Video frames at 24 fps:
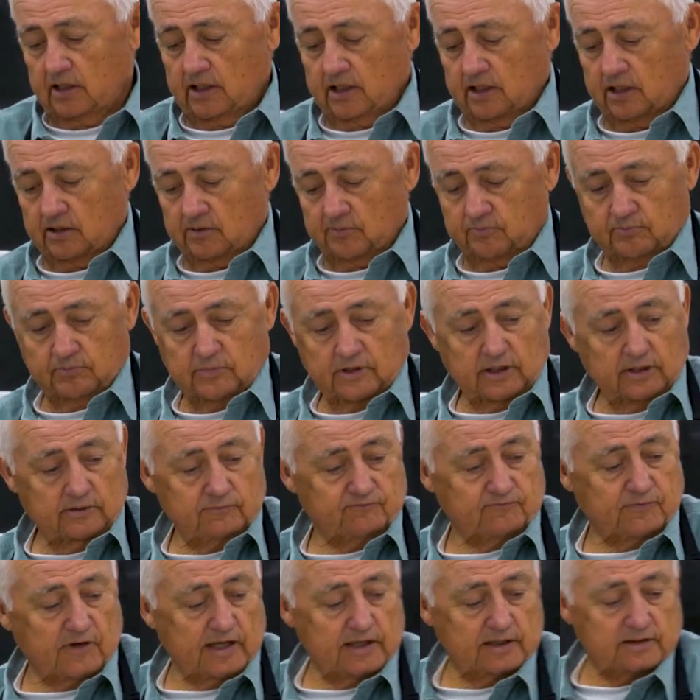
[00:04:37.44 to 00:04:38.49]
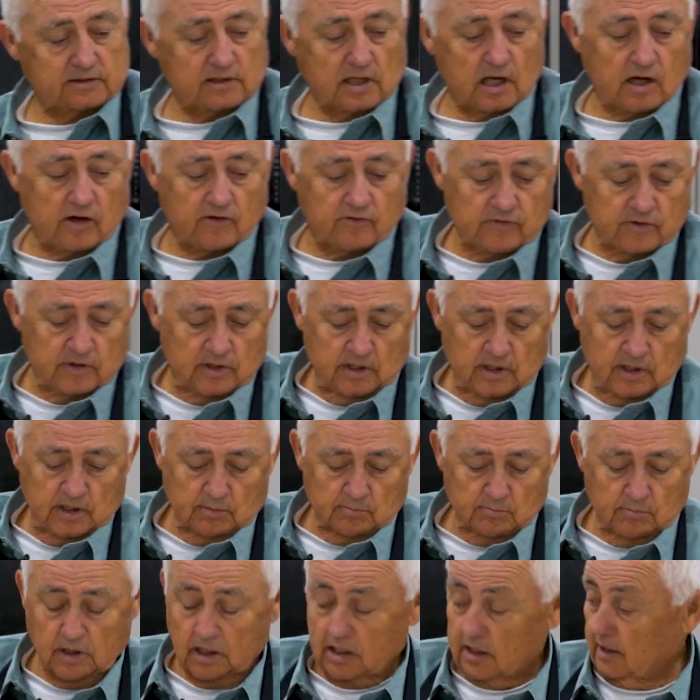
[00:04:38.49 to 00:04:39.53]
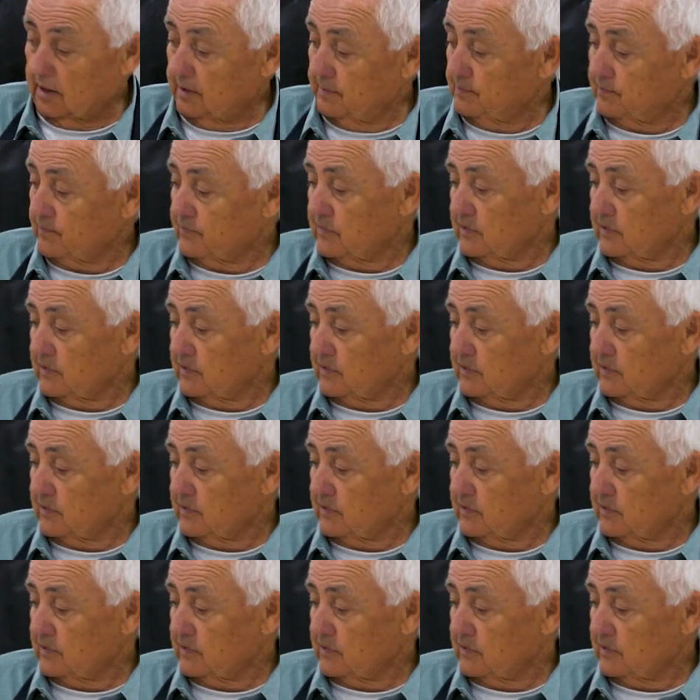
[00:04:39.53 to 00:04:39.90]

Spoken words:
it'll be flaked off. But